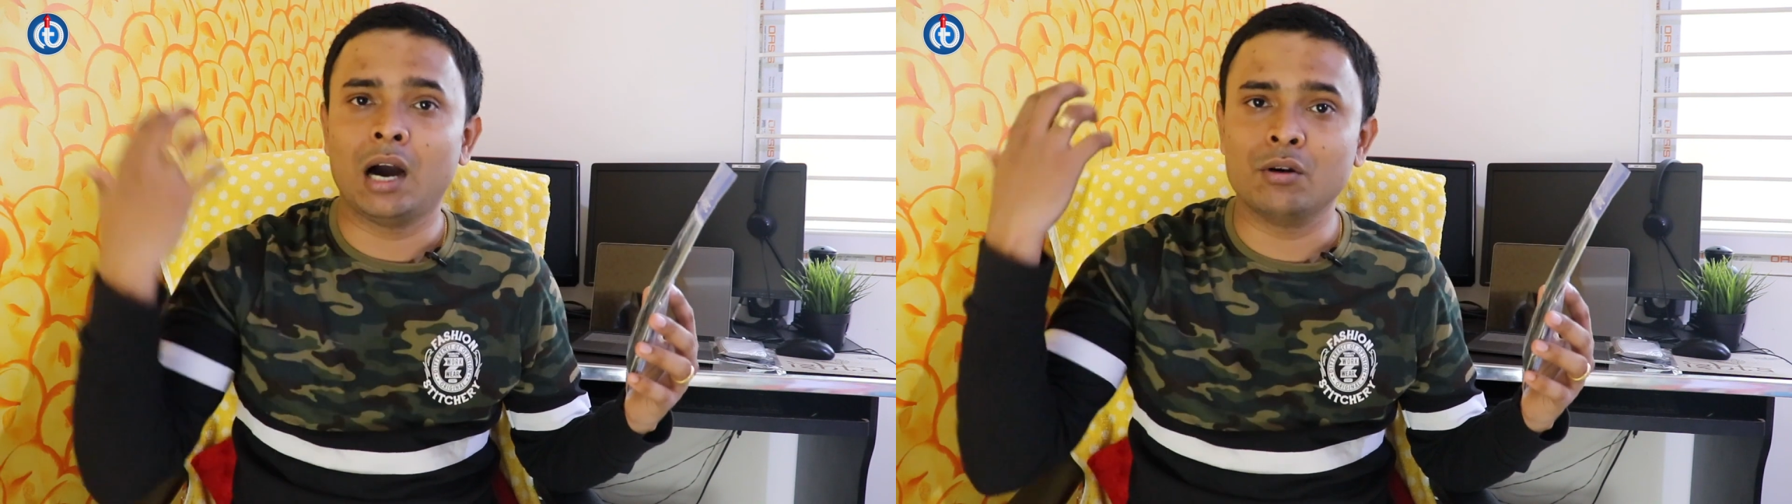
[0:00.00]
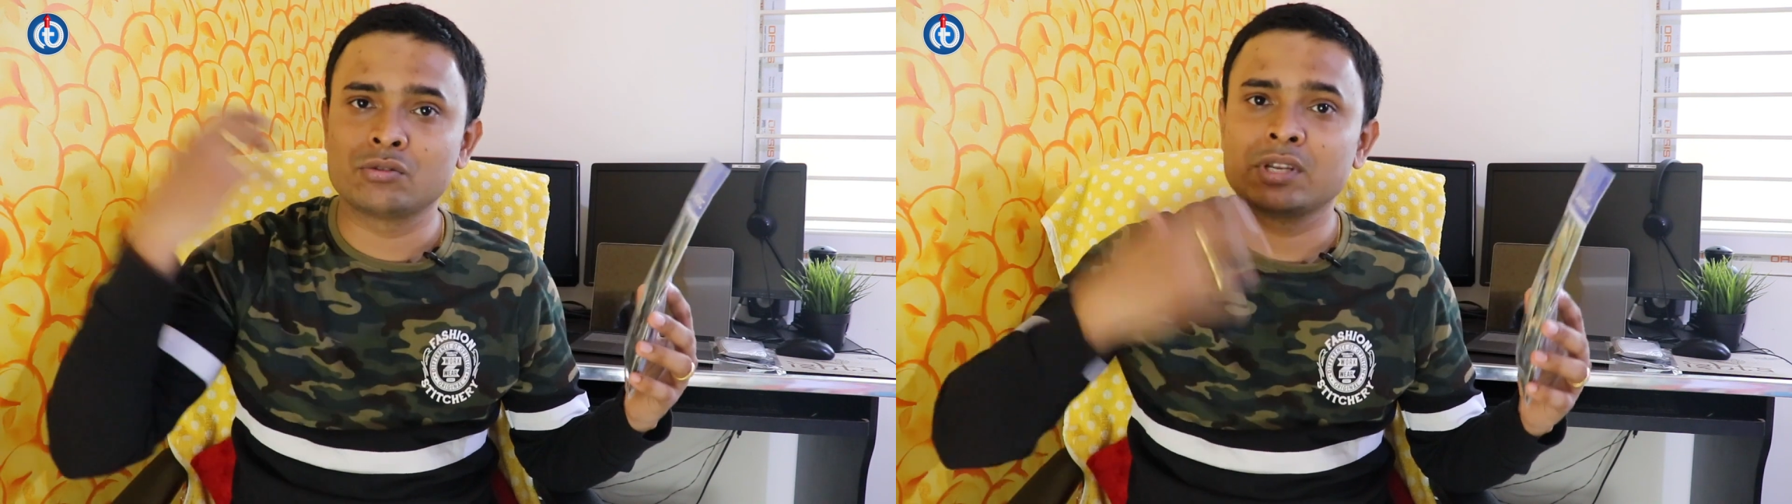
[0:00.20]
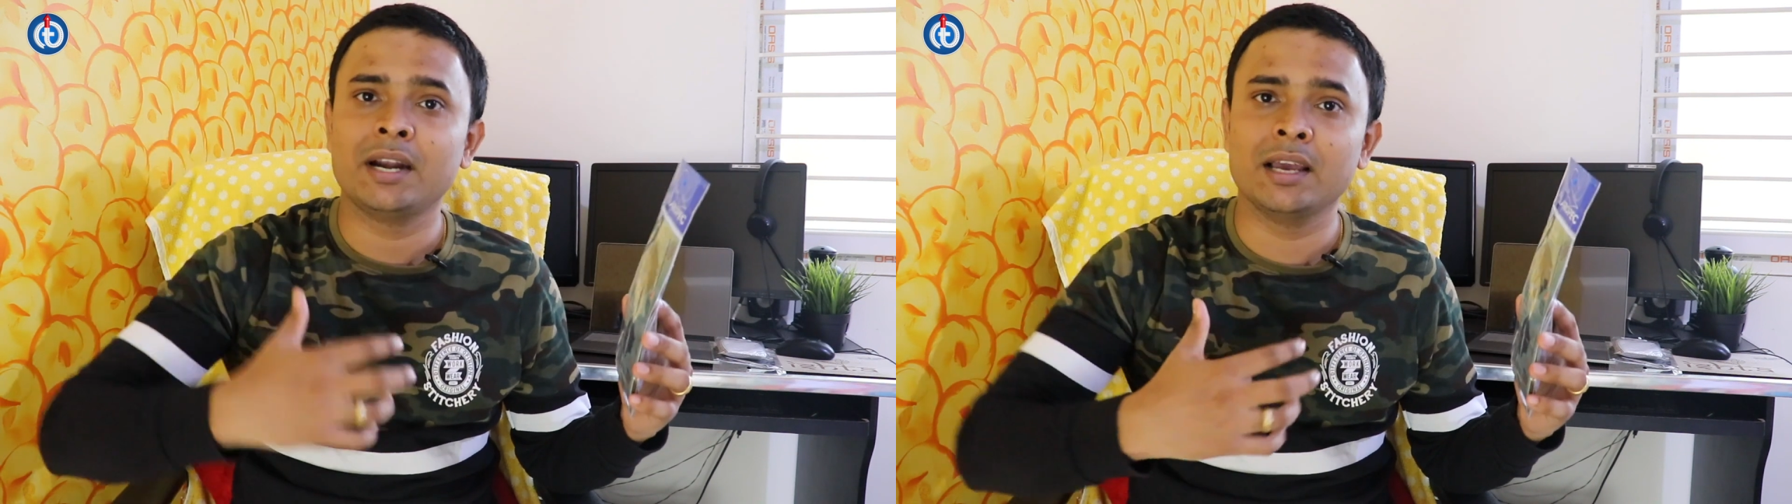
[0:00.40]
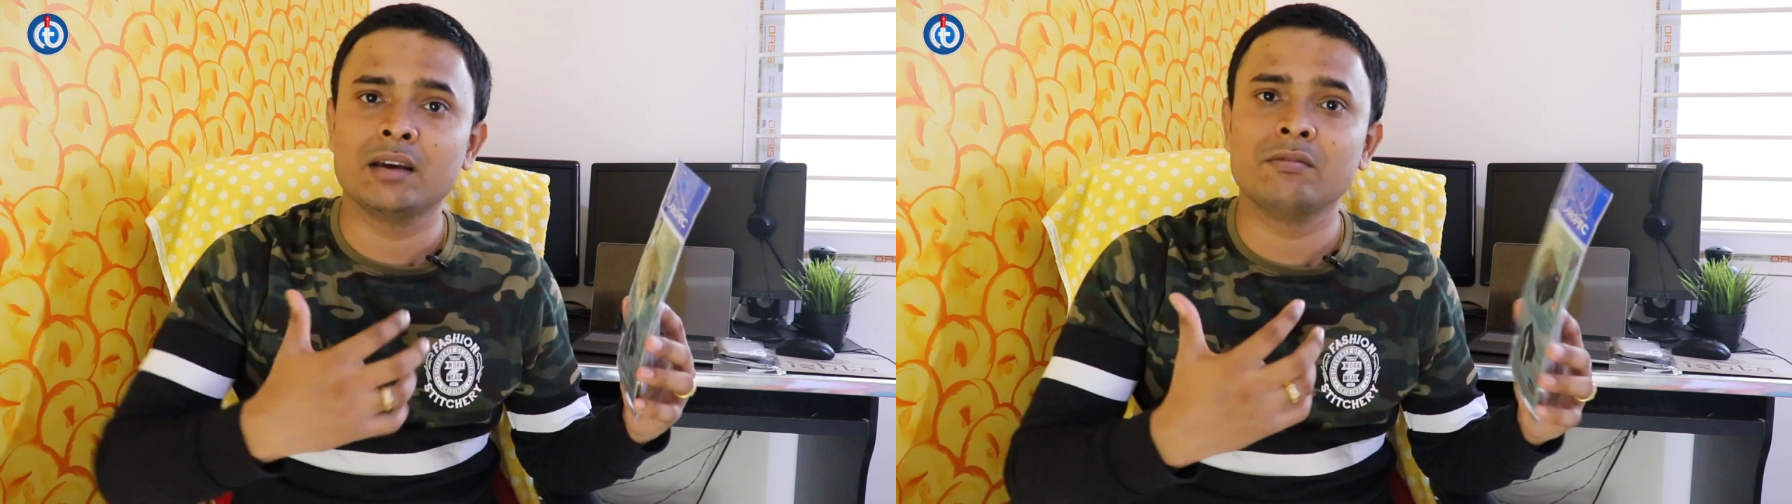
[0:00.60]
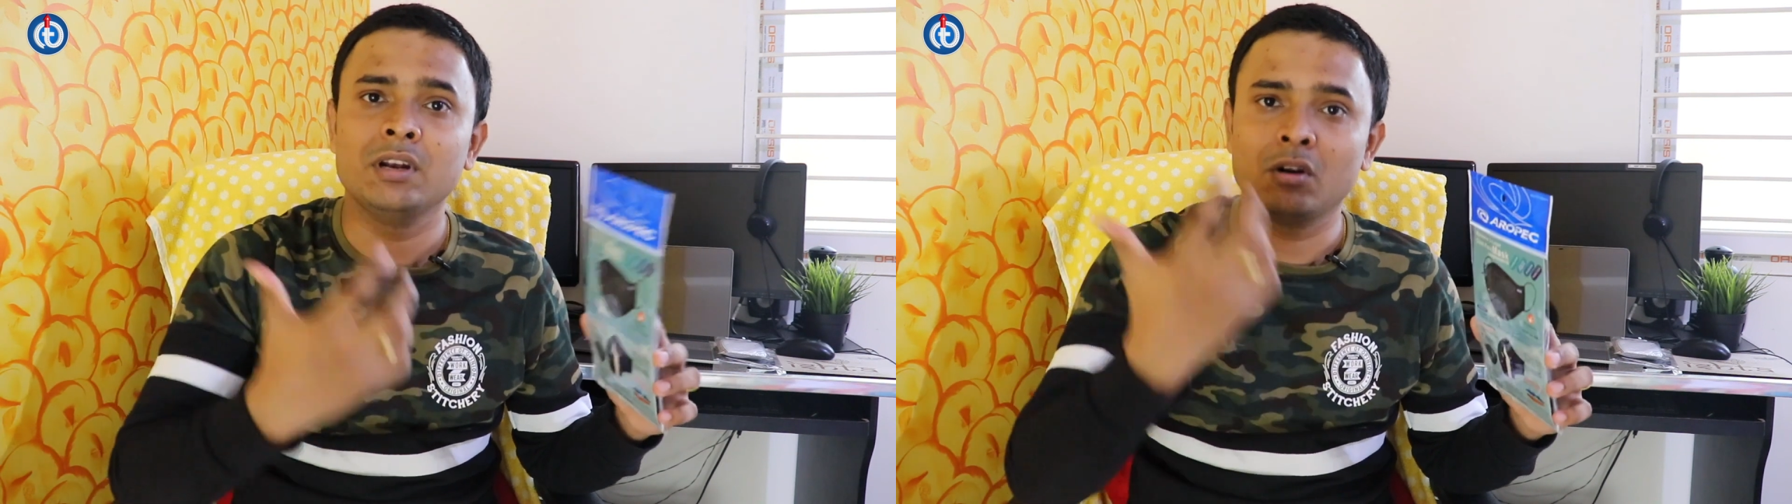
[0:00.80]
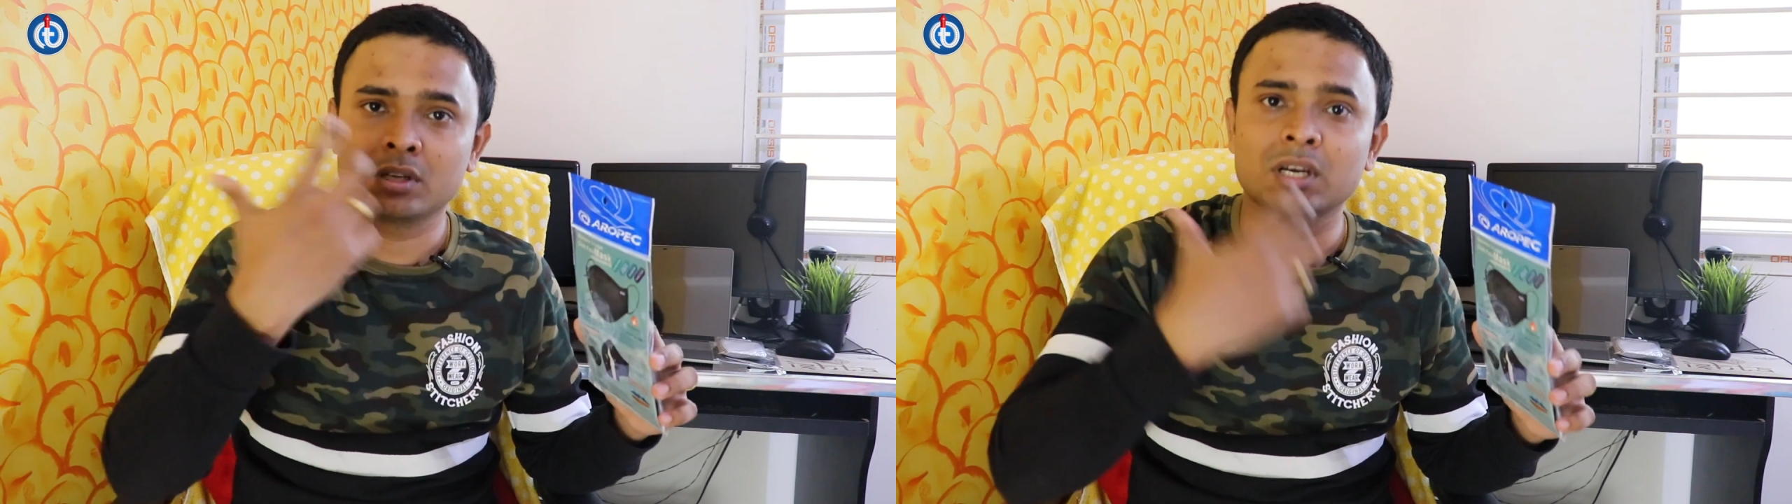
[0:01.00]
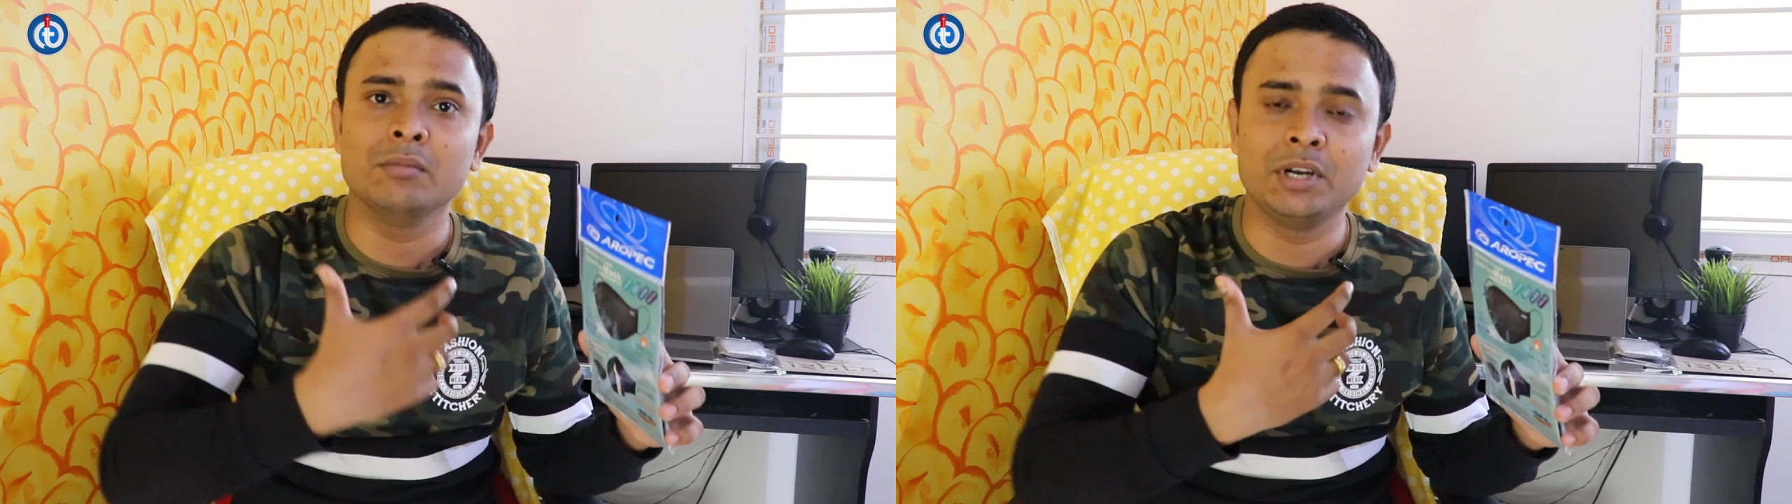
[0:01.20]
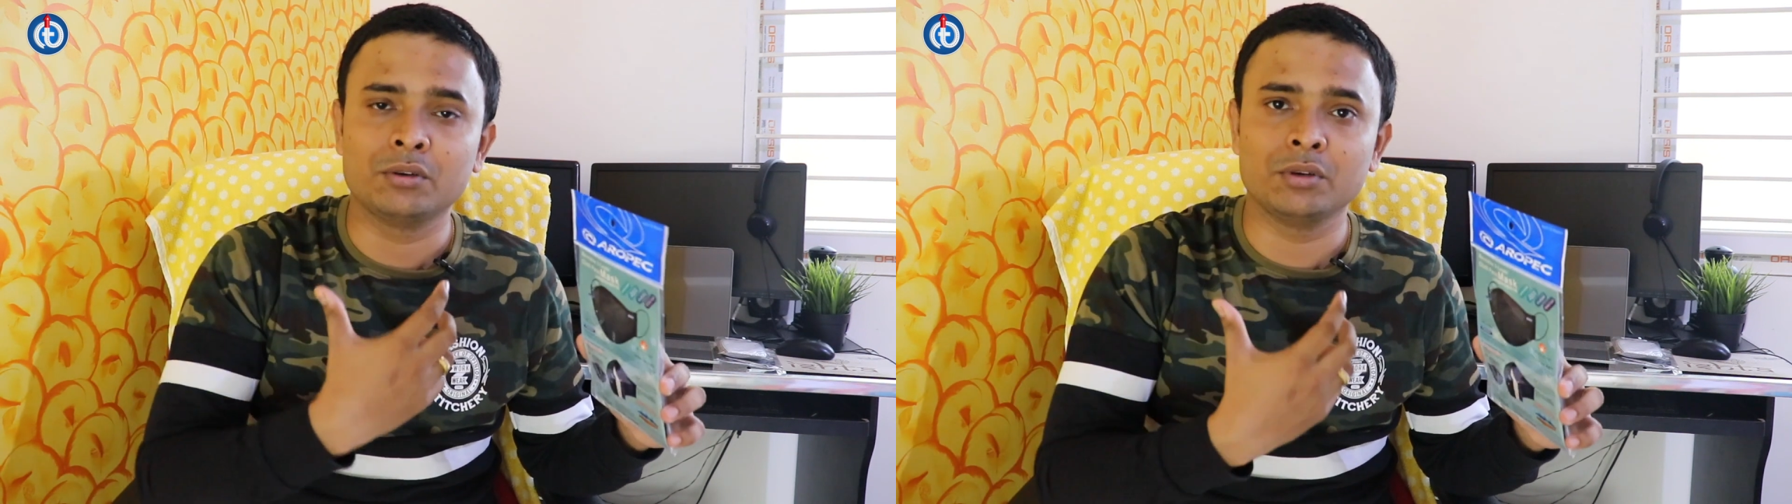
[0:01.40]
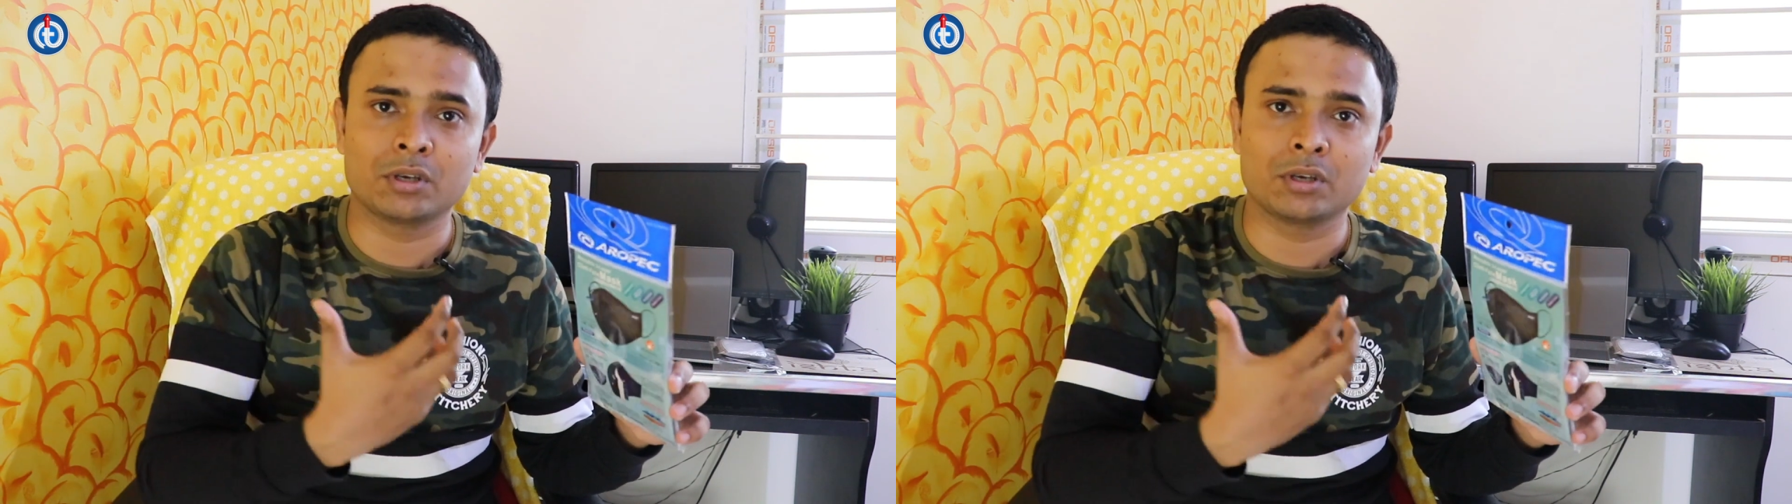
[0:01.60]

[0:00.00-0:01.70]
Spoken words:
outside air will not come into